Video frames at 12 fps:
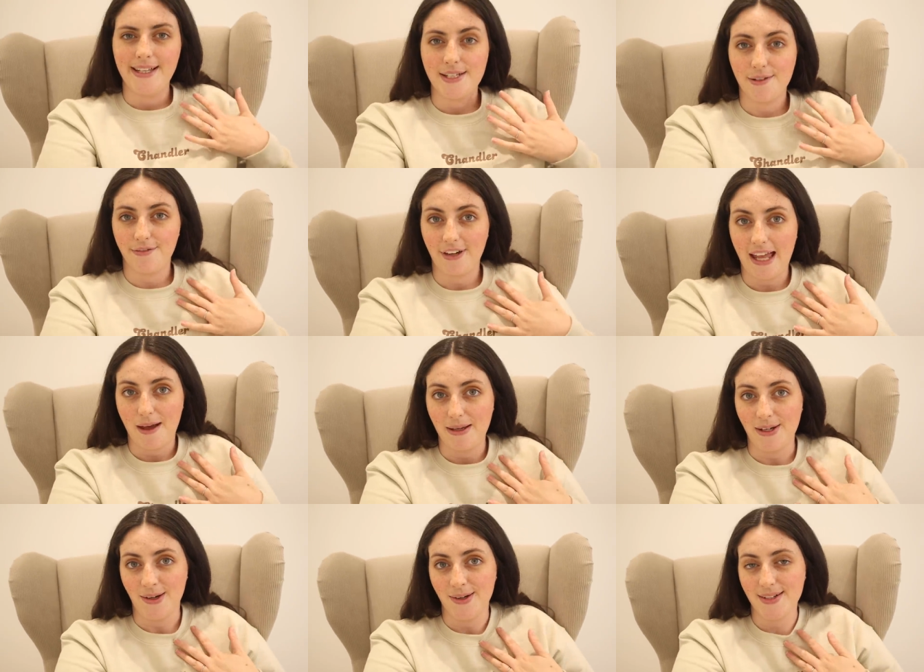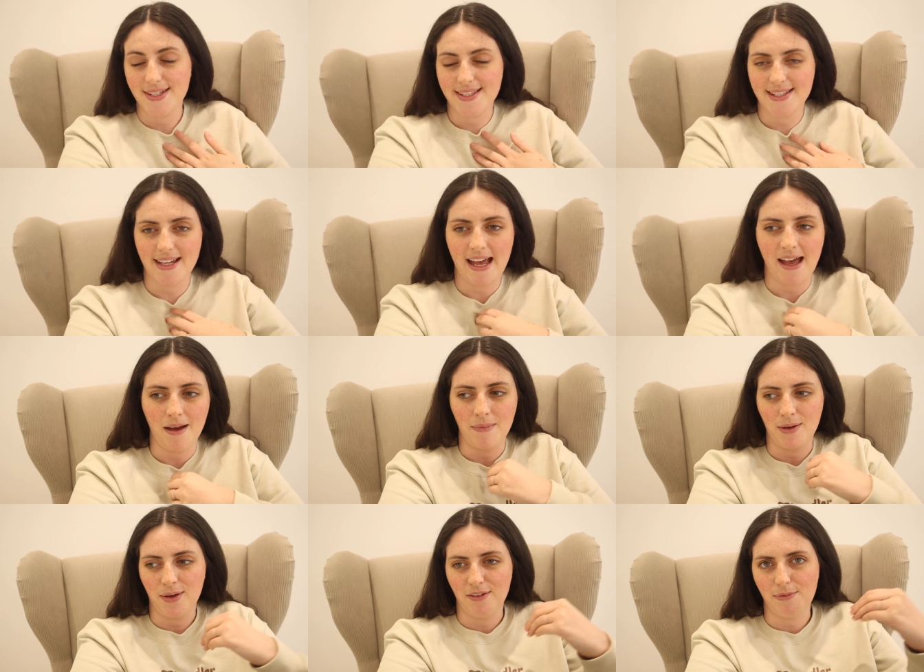Little Forget Me Nots, um,
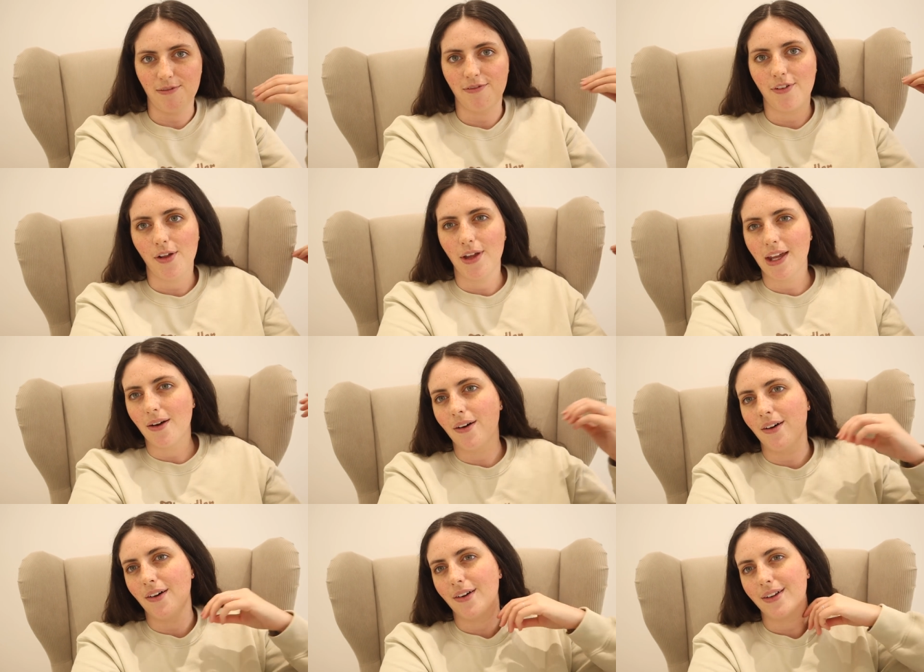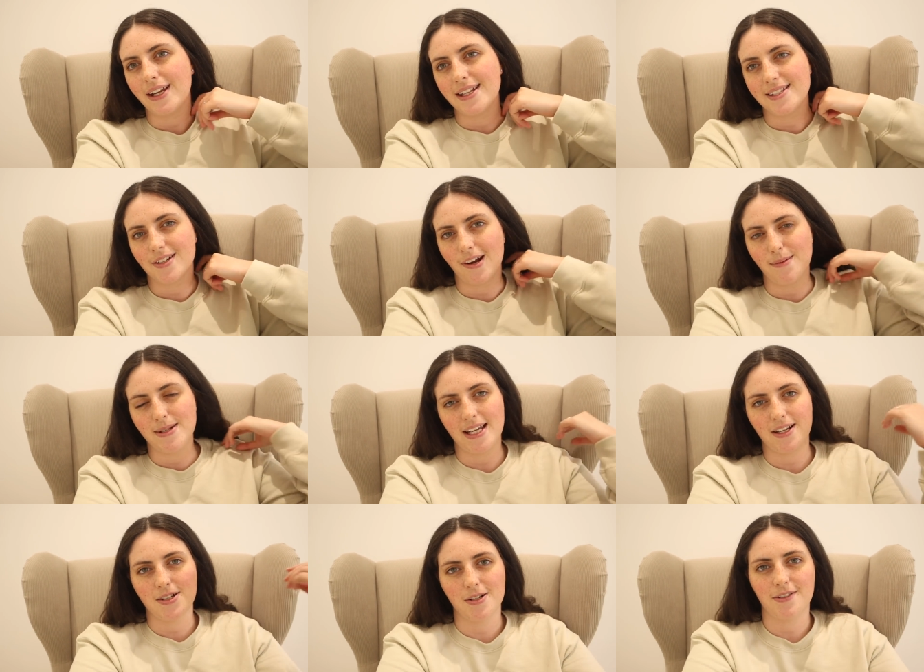who I've been following on Instagram and
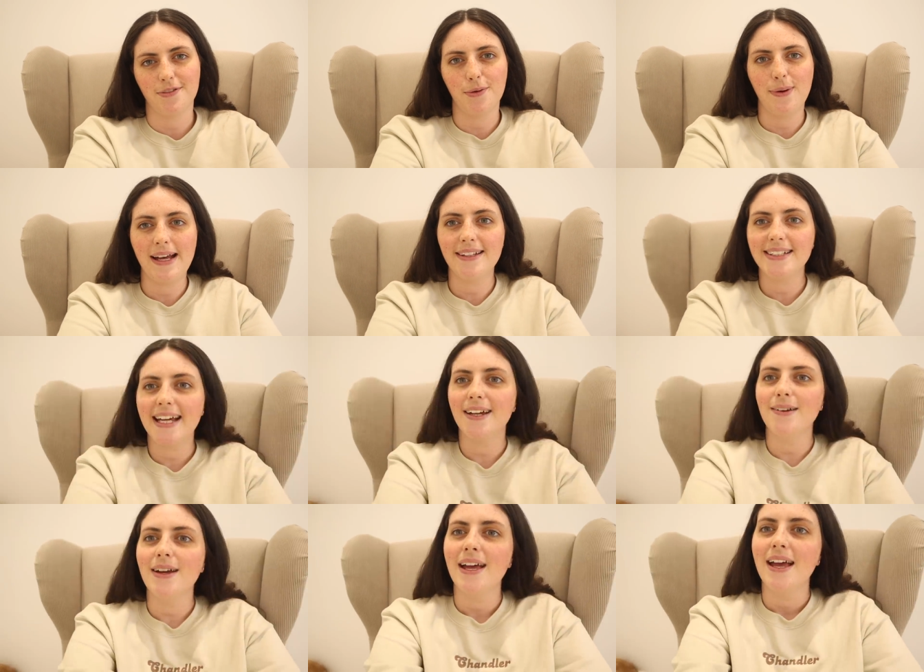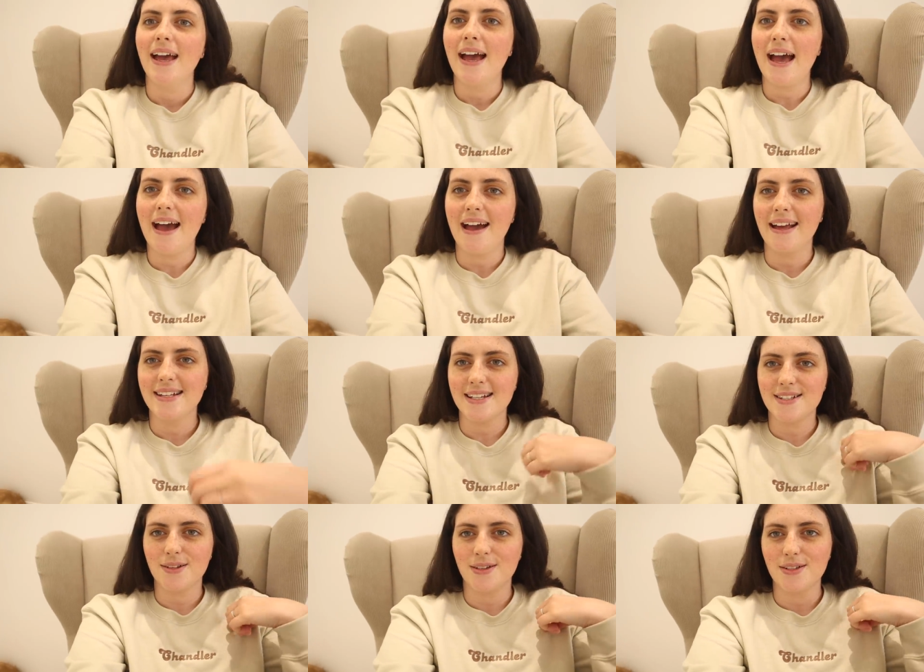TikTok for a while now. And I
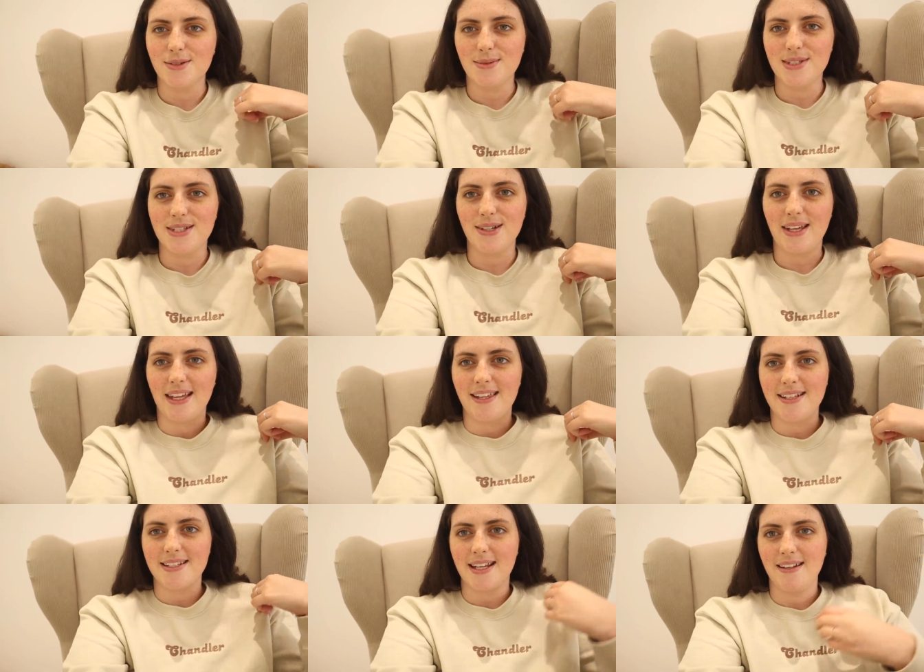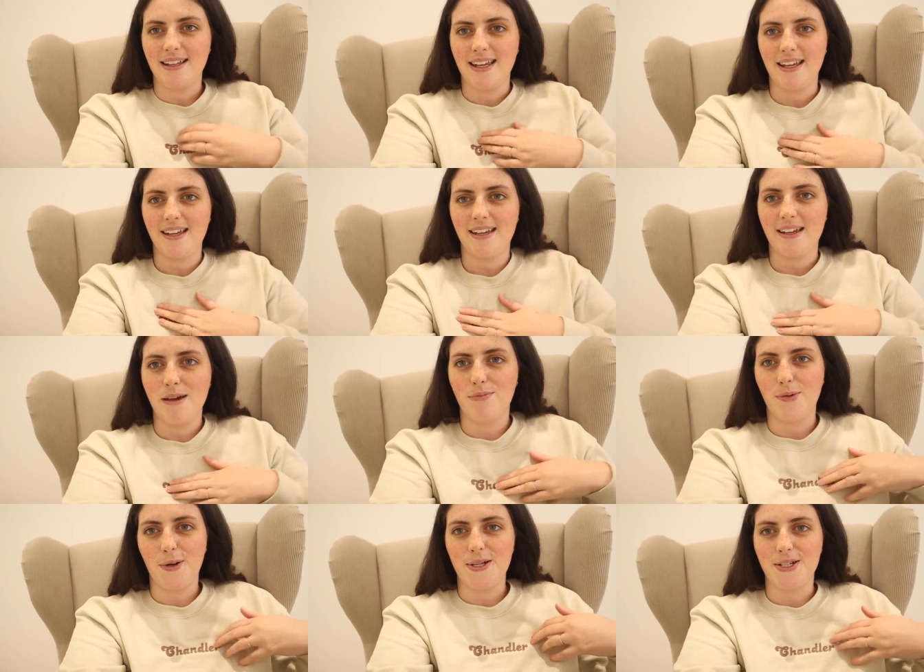saw that she was doing these kind of like
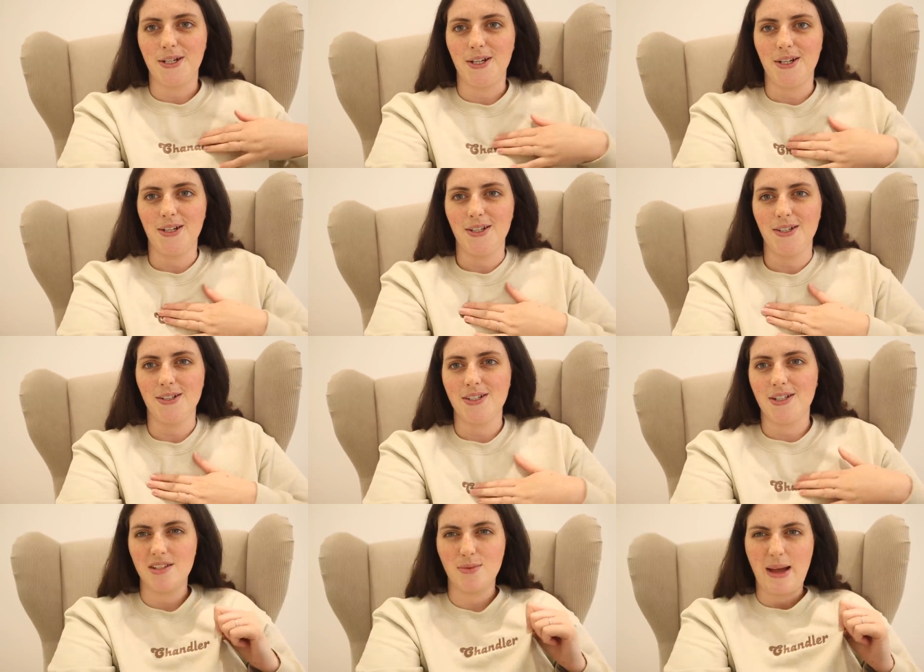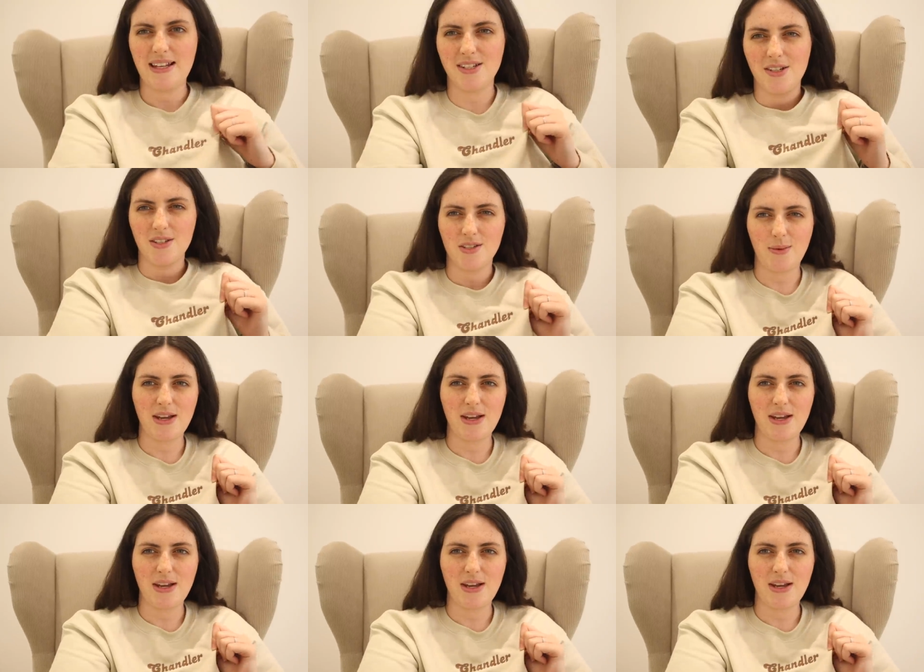embroidered sweaters,